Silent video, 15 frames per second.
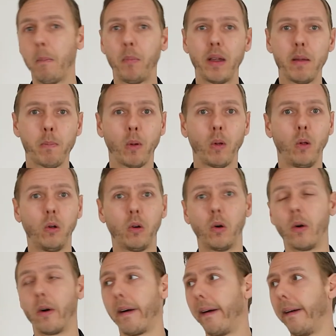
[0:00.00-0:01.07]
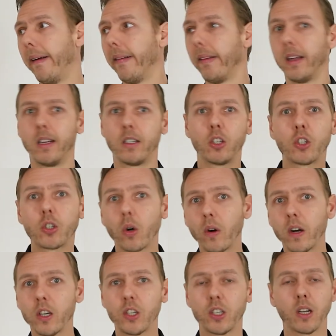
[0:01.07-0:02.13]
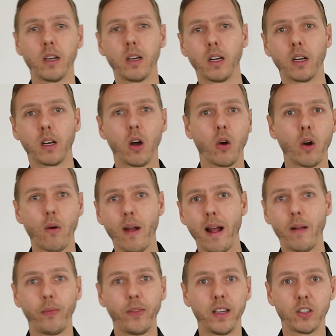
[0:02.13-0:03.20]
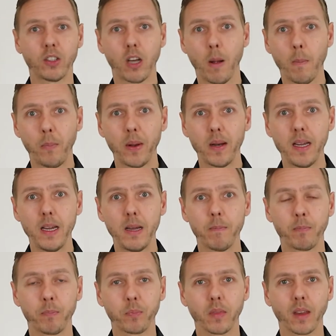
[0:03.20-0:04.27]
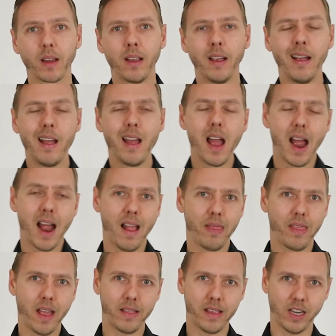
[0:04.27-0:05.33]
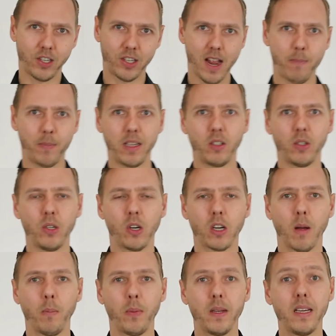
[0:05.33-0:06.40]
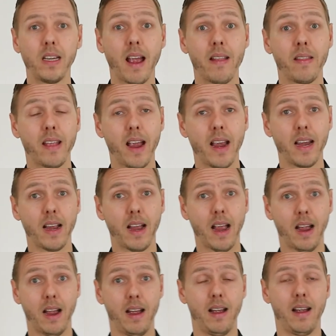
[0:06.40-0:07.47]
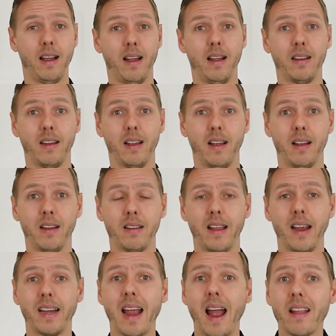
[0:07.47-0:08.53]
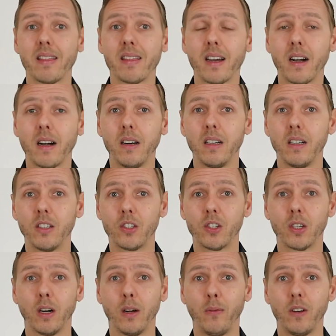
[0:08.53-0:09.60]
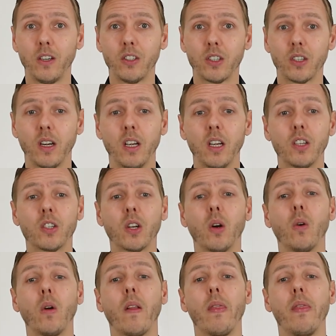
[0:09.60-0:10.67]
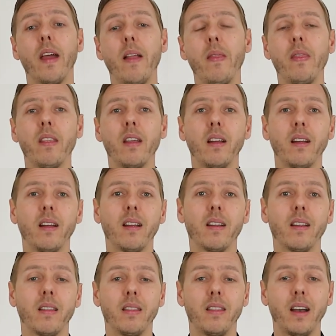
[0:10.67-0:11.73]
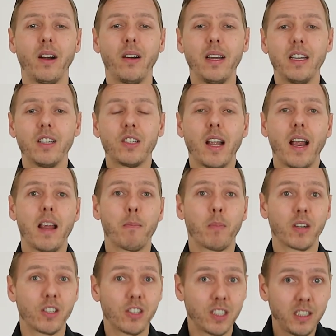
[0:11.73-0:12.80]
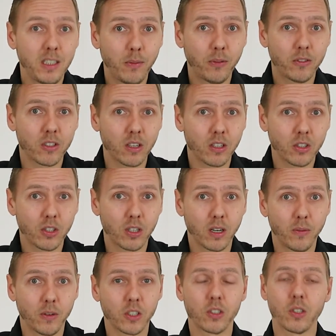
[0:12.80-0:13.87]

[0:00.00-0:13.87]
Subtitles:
people, or the stories go around this company, and then they step into your company and they get their service. So then there is a perceived service.